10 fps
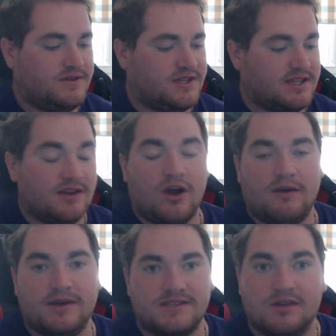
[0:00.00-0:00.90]
don't have
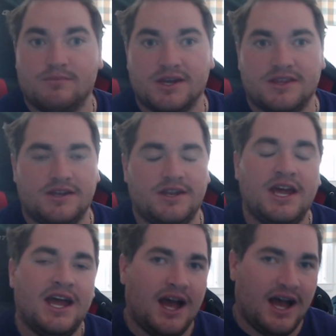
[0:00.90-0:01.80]
my setup by then.
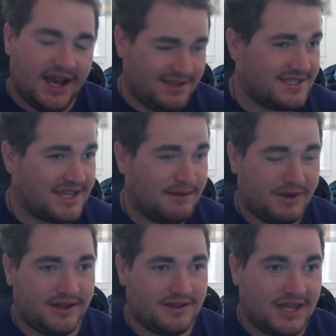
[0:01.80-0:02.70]
I at least have
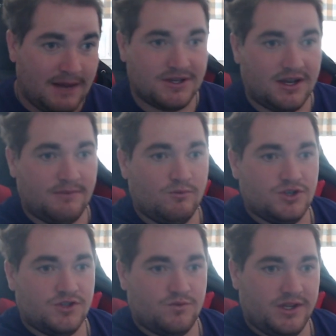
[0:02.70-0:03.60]
my laptop, which
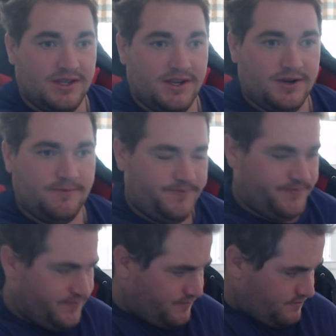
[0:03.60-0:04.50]
is right there.
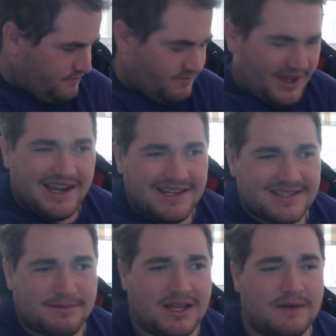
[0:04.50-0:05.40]
I at least
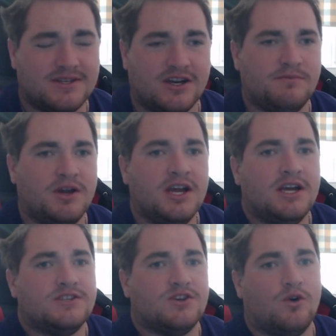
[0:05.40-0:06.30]
have my laptop,
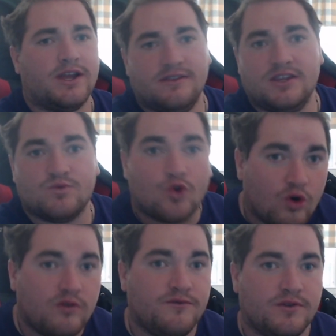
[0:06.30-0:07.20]
so I can at least
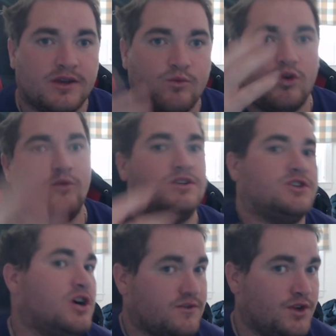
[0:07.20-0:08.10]
record like one-on-one
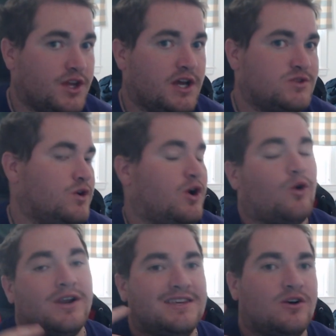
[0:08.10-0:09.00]
talks for you guys, or
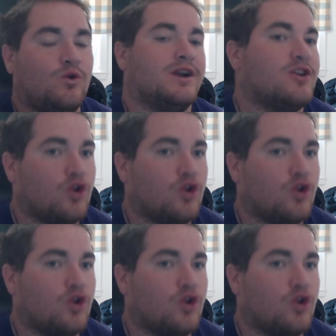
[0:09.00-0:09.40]
I can